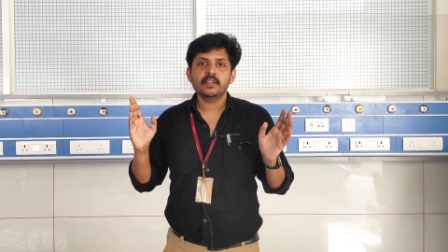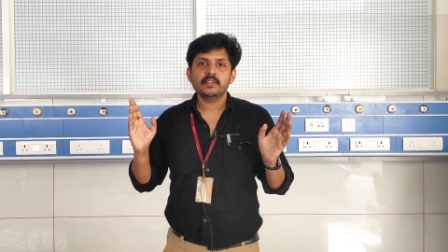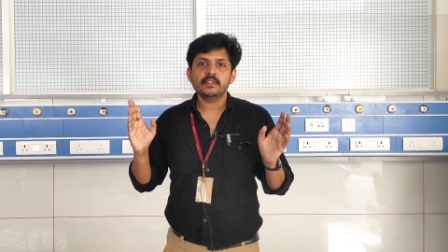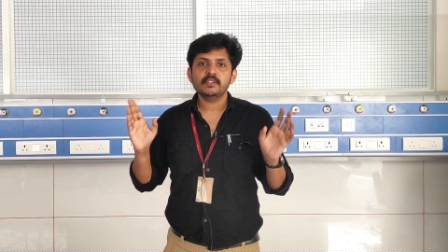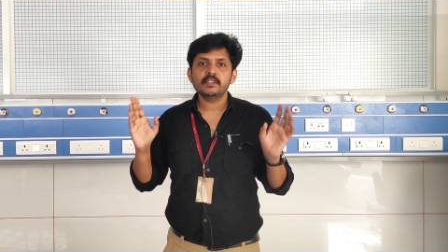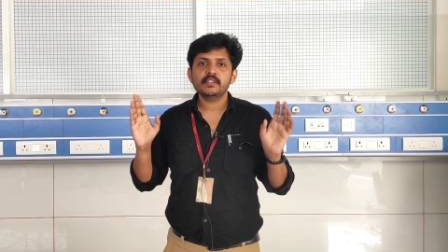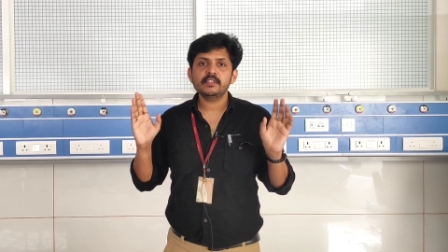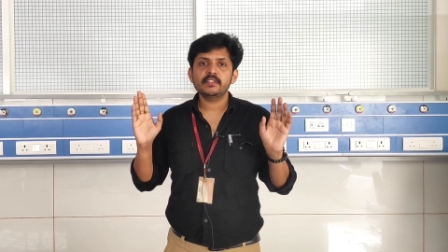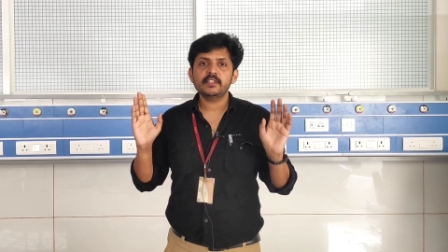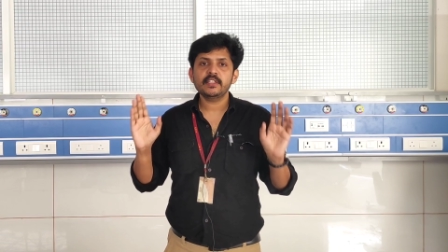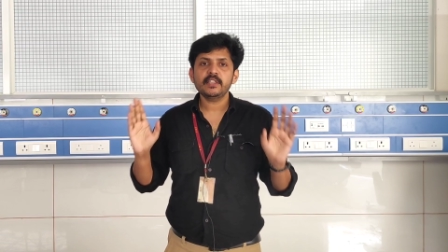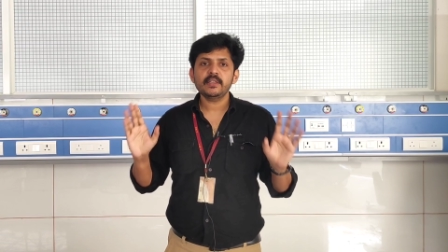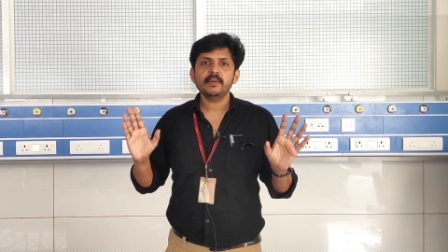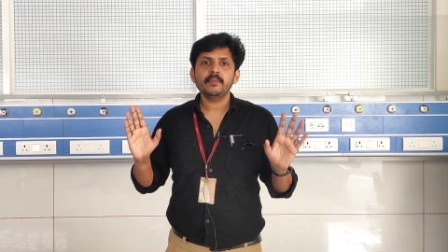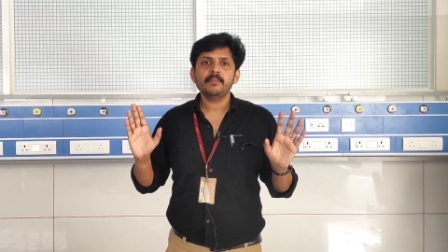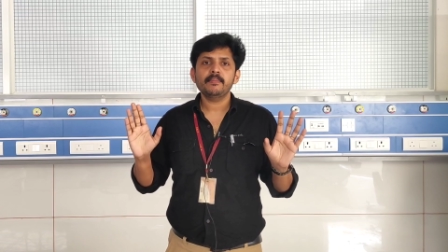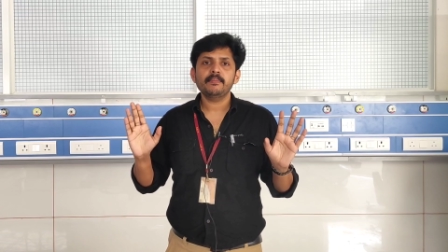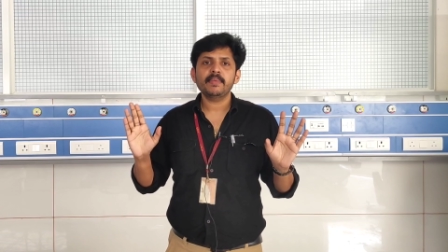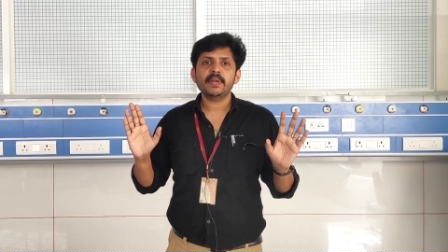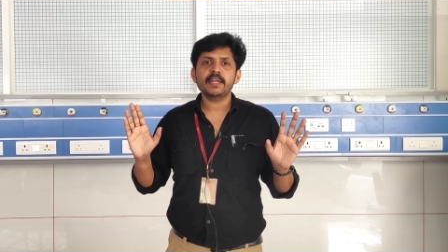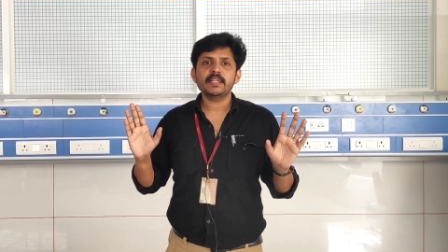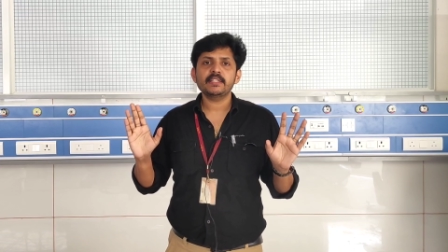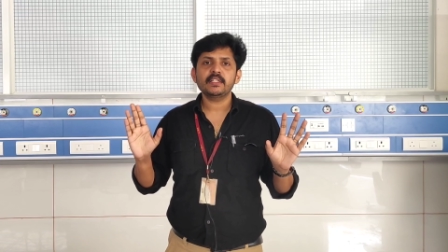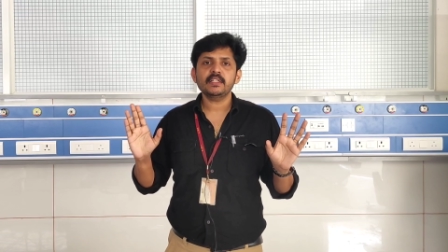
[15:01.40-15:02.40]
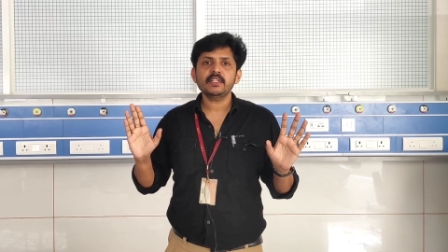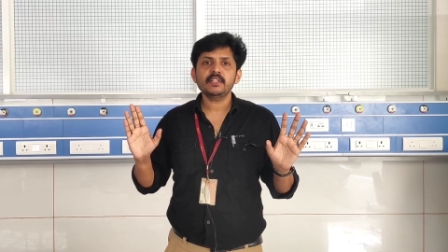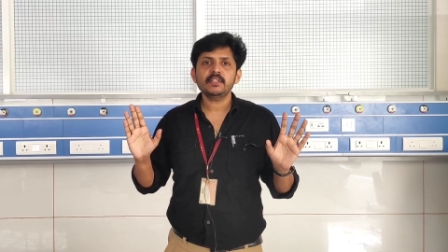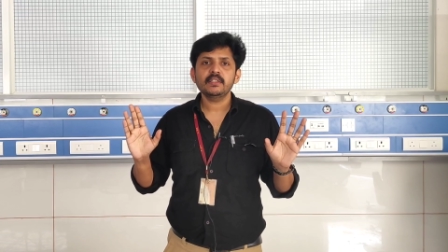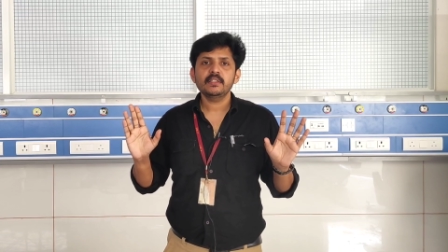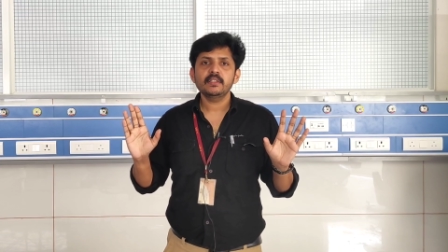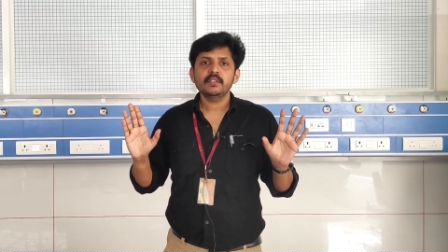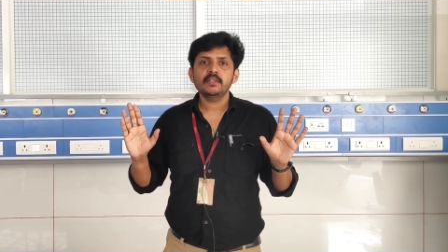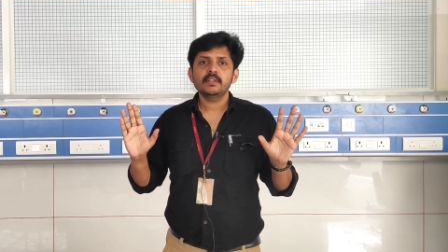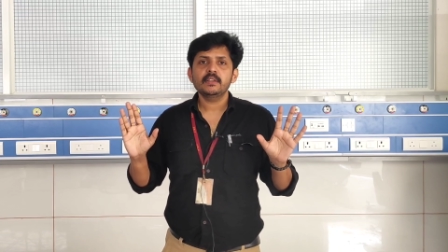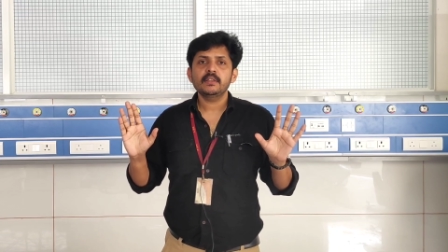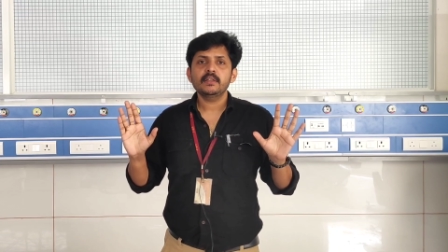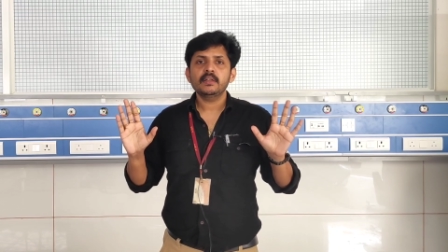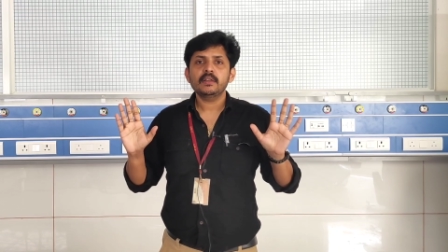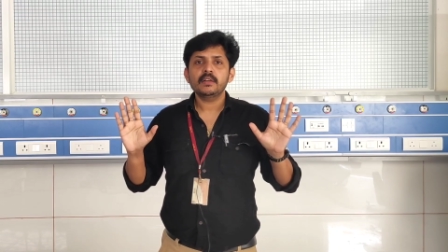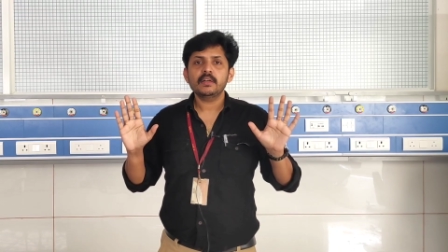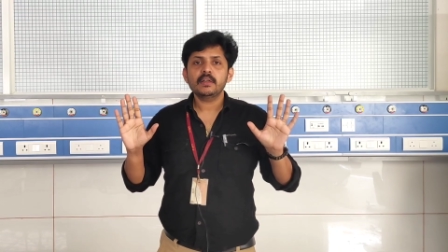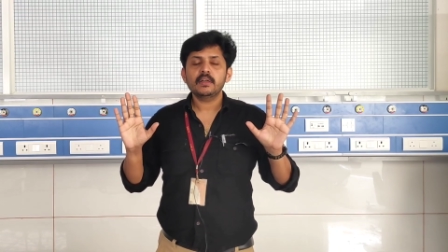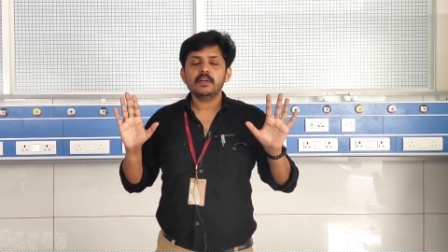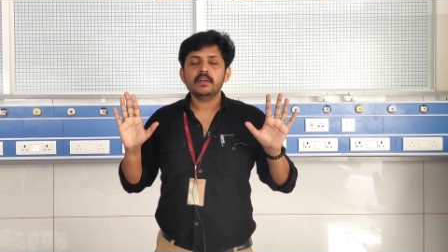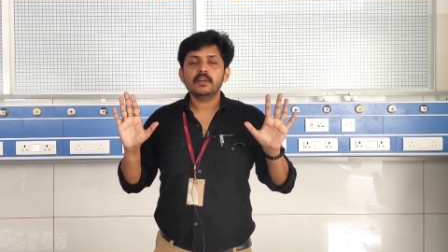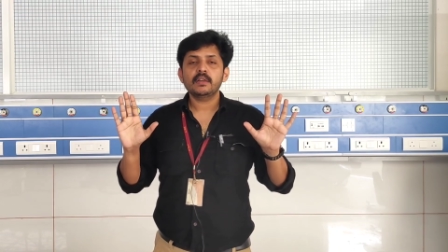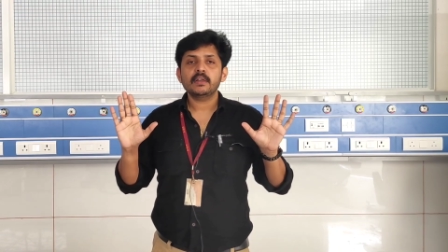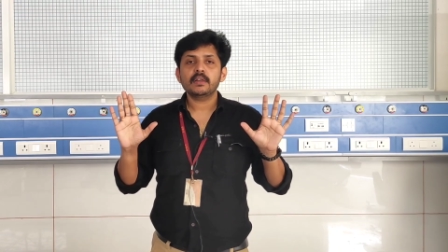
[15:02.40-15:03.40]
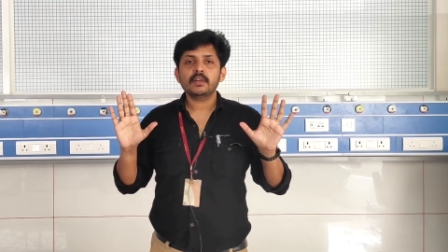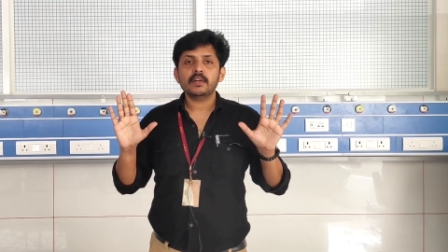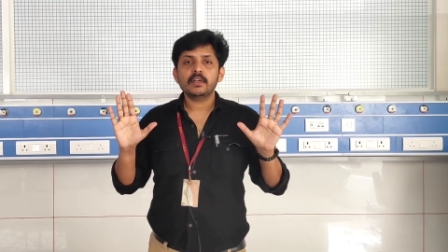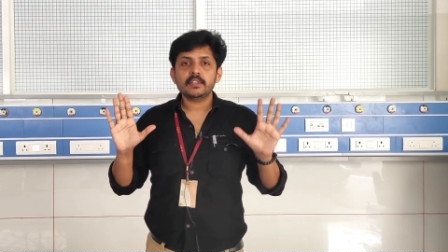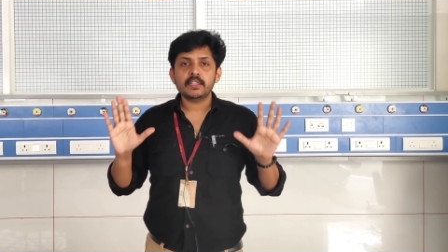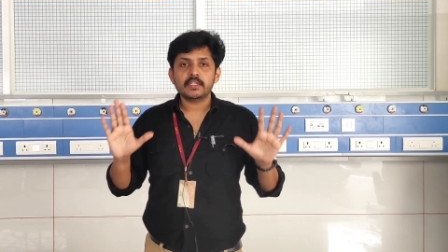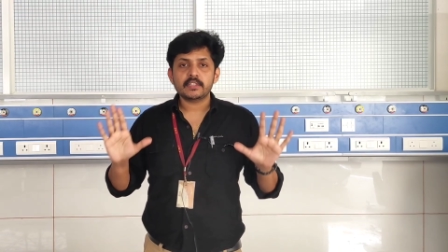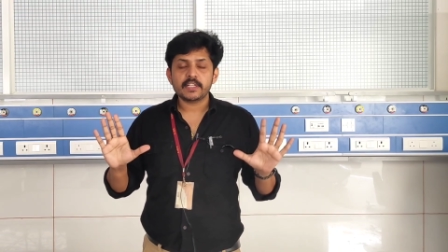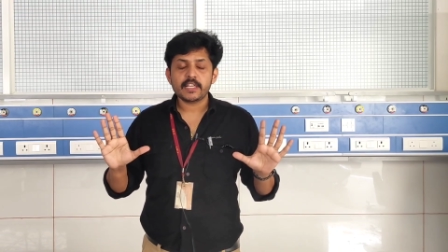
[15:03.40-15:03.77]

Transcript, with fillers: This is the major uh,